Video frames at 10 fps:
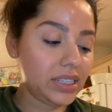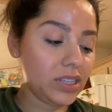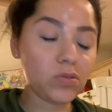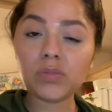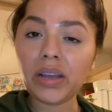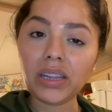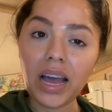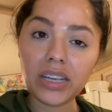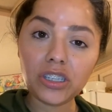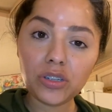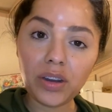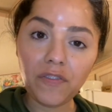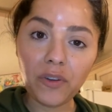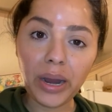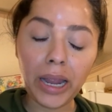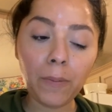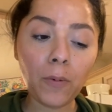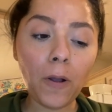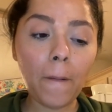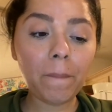this was my last trip for
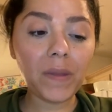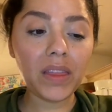April.